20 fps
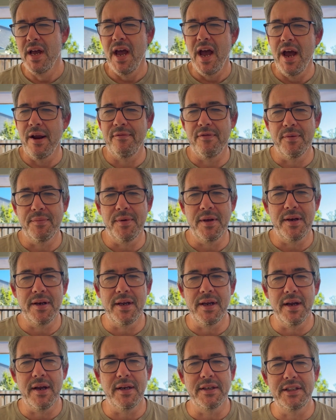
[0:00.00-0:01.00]
And from year to
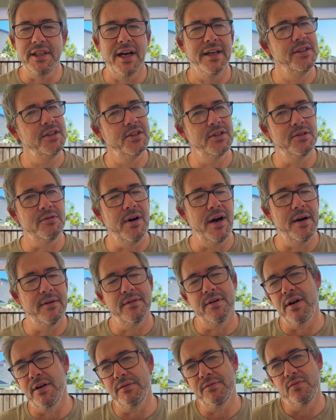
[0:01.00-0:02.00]
year, it changes around.
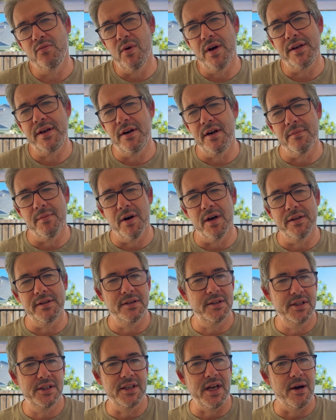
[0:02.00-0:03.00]
Right? One year I might
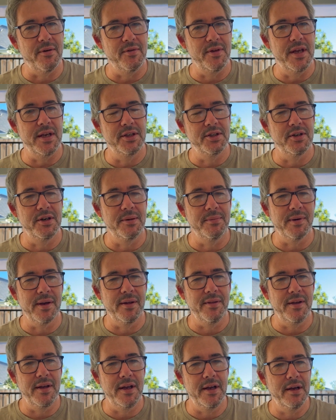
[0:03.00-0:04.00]
start with history at the
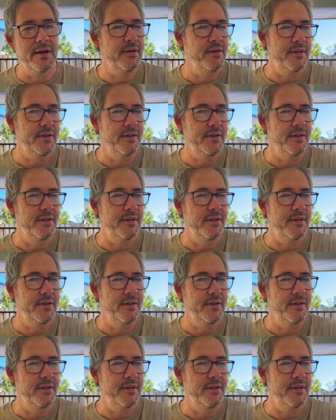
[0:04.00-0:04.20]
beginning of the year.